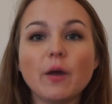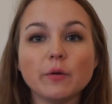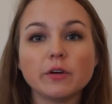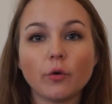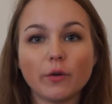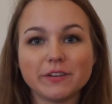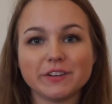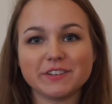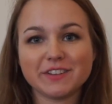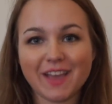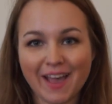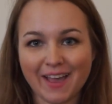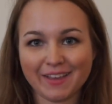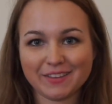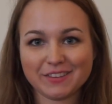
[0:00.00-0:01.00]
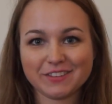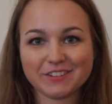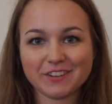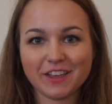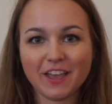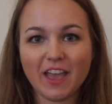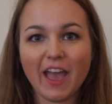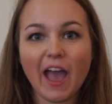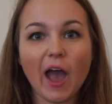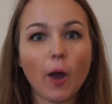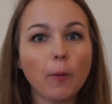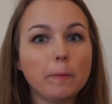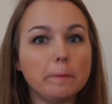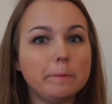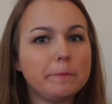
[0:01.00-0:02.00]
we're going to test
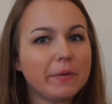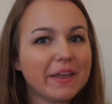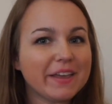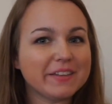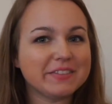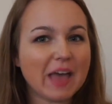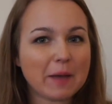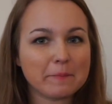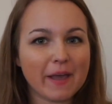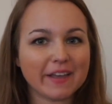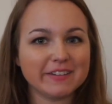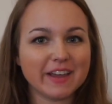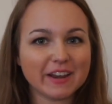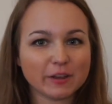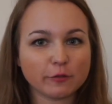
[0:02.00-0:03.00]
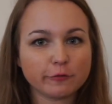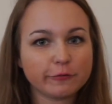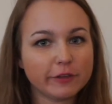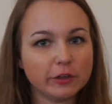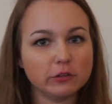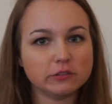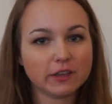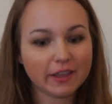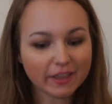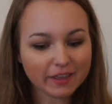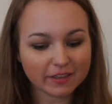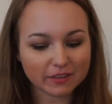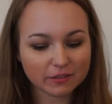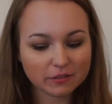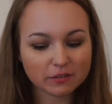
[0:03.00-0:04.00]
how big that magnetic field
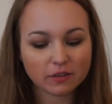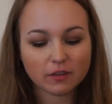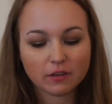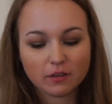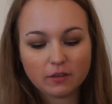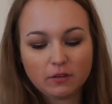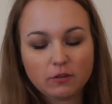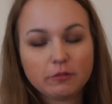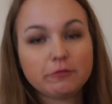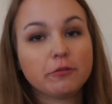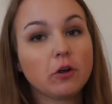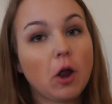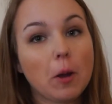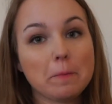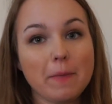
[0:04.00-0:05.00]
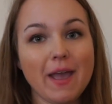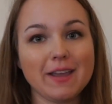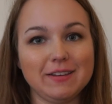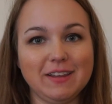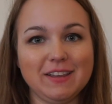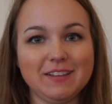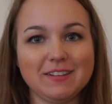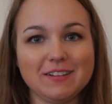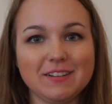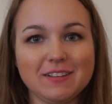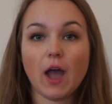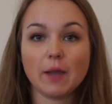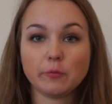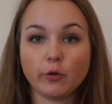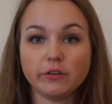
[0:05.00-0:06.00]
is for our magnet.
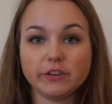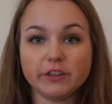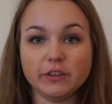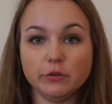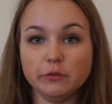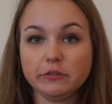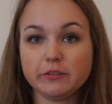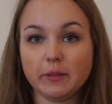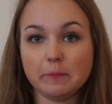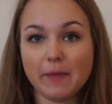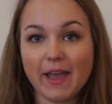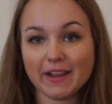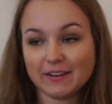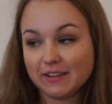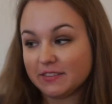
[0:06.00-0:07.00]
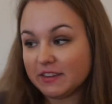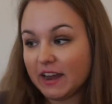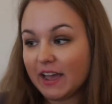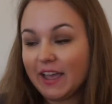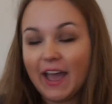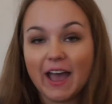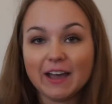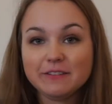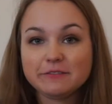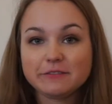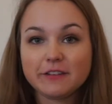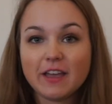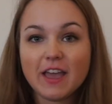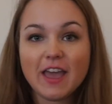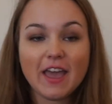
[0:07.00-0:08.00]
I'm going to use the magnet that I have
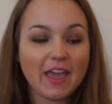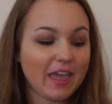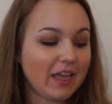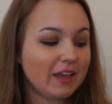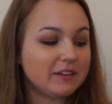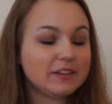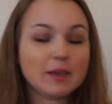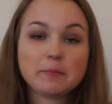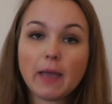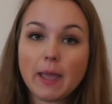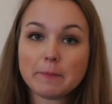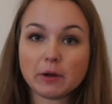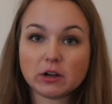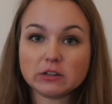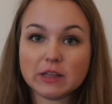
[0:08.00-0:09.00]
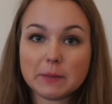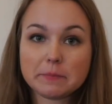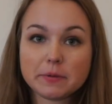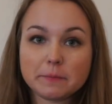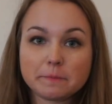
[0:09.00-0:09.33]
and a paper clip.